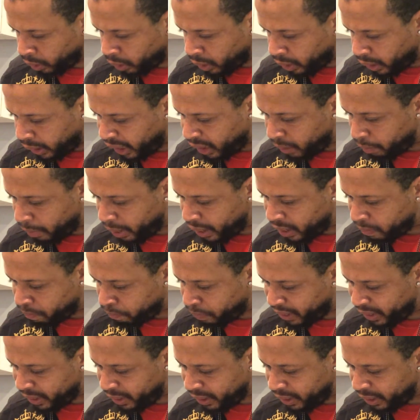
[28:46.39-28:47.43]
It may
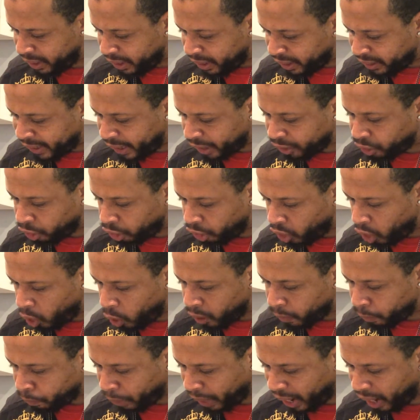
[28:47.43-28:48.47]
be that the
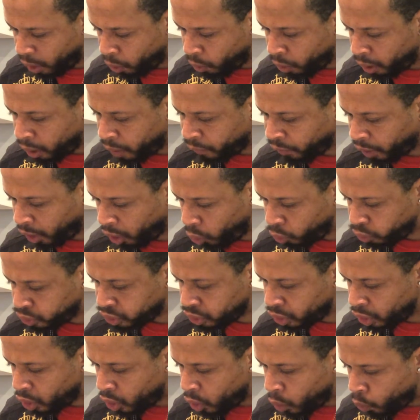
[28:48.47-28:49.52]
Lord power of hosts
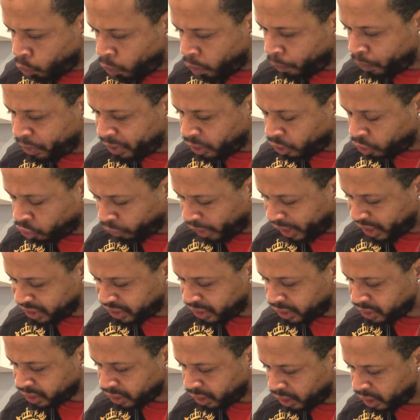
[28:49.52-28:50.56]
will be
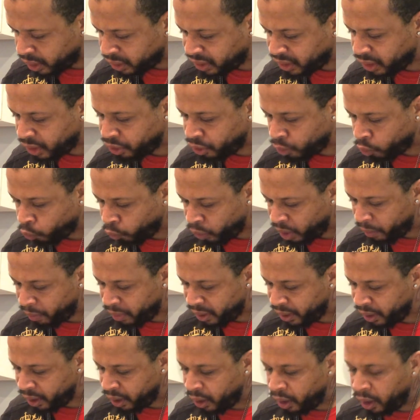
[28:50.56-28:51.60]
gracious unto the
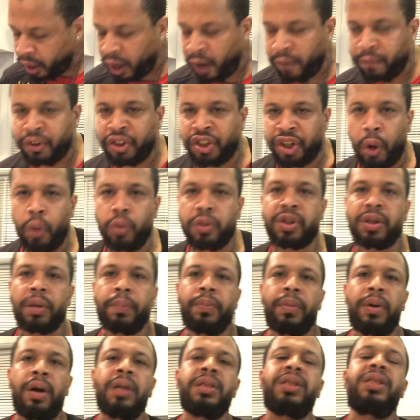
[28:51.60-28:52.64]
remnant of Joseph,
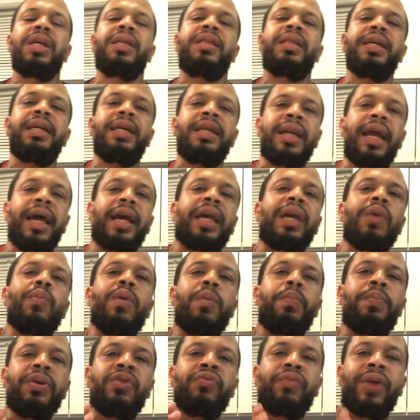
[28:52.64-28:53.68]
unto the elect. He will
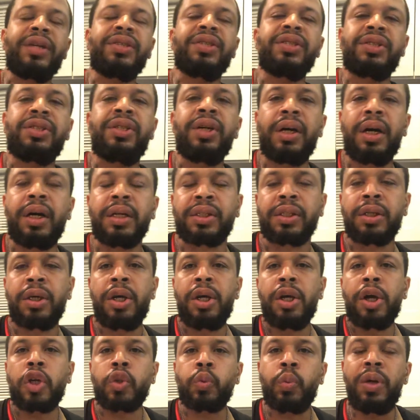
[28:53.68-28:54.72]
be gracious to us,
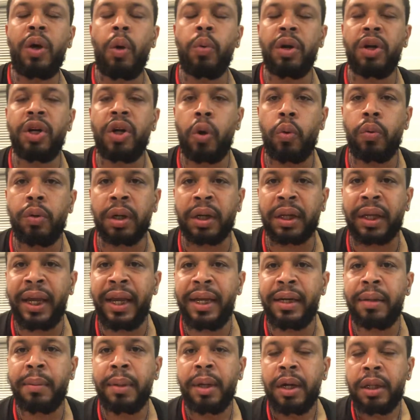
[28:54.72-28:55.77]
because we only know the
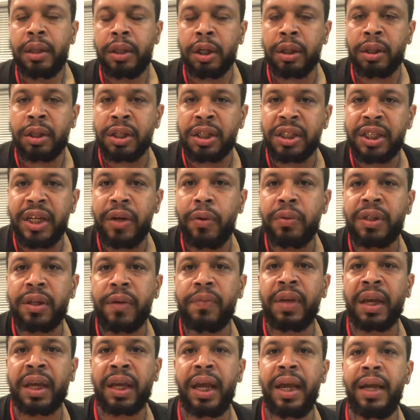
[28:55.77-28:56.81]
kingdom, the secrets of
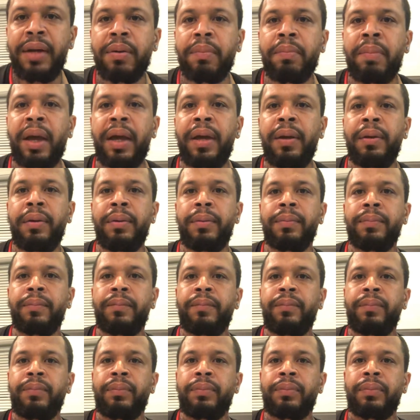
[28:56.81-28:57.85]
the kingdom, man.
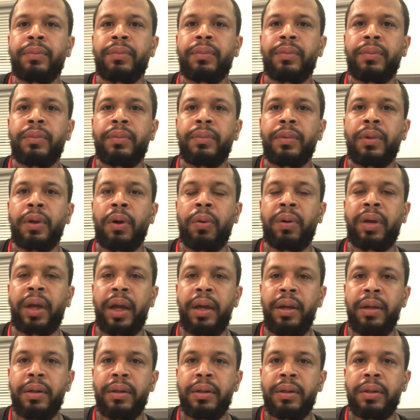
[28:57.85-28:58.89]

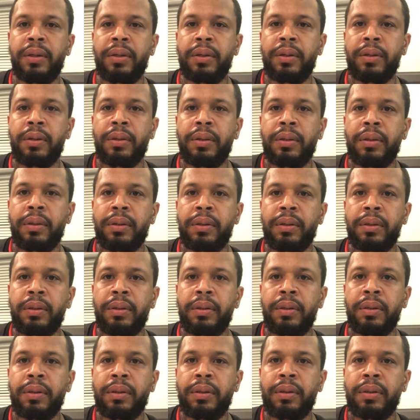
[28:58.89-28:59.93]
Okay?
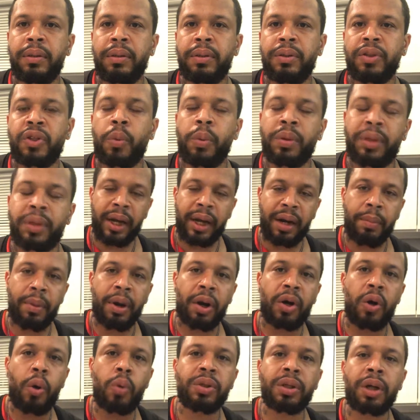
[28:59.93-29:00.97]
So with going to
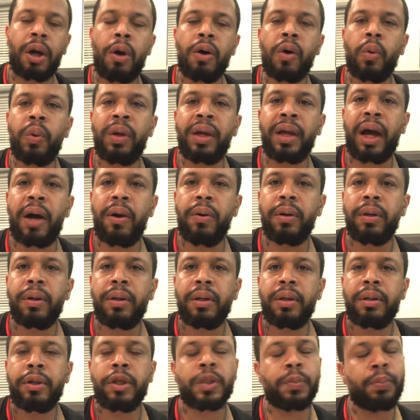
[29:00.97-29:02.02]
close it all the way
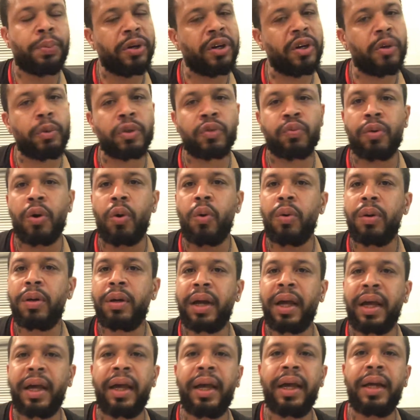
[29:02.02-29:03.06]
out. The spirit was rolling.
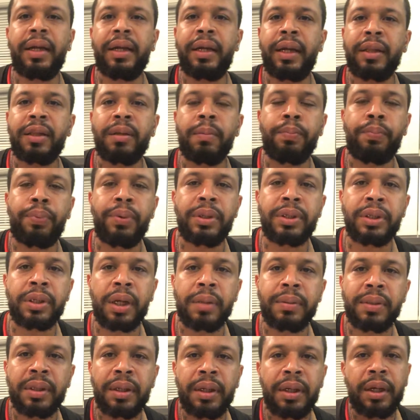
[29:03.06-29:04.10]
I had to get them
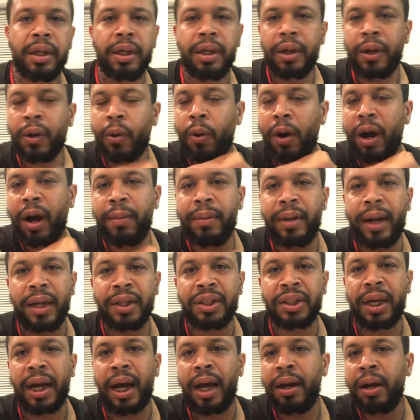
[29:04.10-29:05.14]
precepts. Kwam
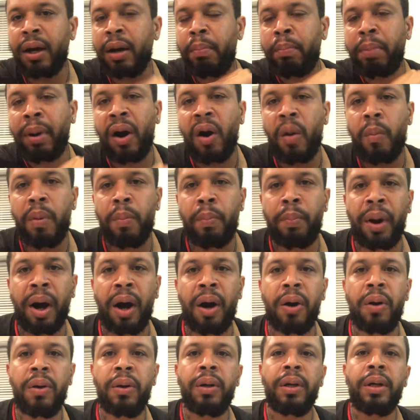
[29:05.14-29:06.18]
Yashala, Abal
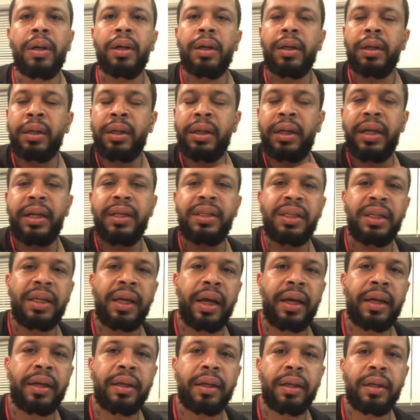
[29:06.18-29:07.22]
Babal,
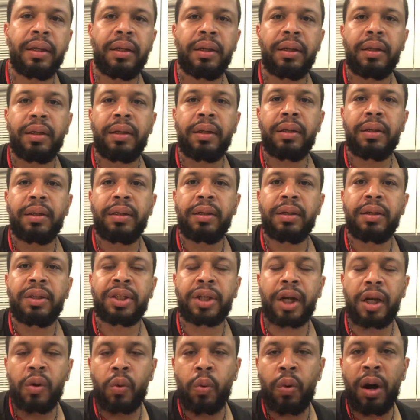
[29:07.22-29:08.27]
DTA.
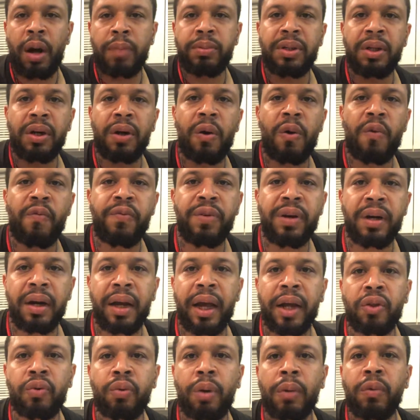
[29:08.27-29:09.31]
Shalom to the hopefully
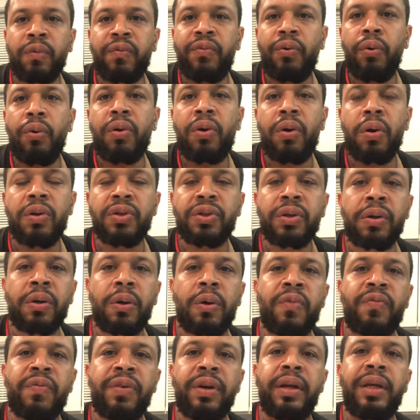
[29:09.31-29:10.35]
elect throughout the four corners of the
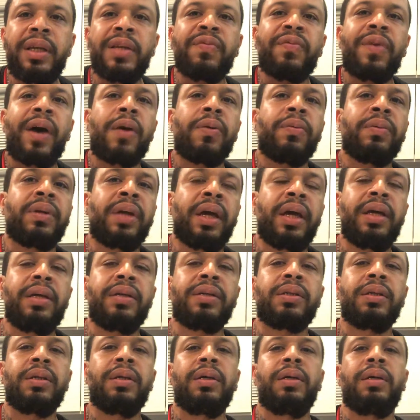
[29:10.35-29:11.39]
earth in these final
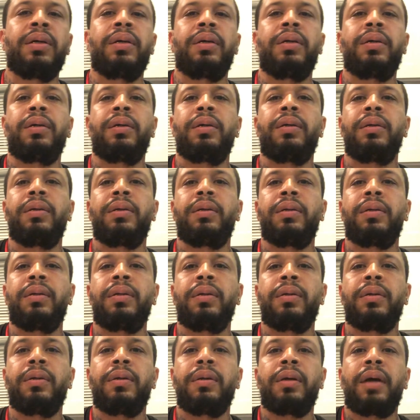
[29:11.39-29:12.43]
days.
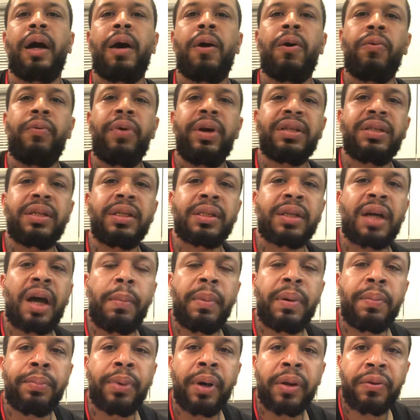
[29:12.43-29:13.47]
Our rest is
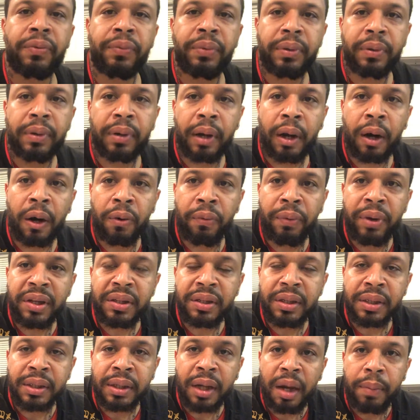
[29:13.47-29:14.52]
coming, brother. Our rest
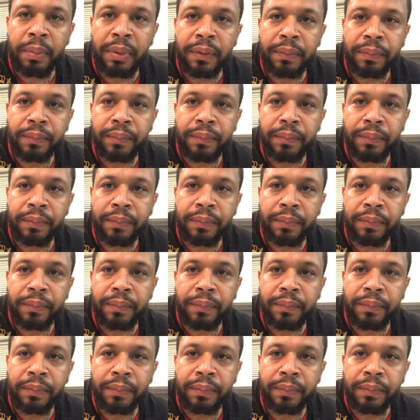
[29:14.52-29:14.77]
is coming.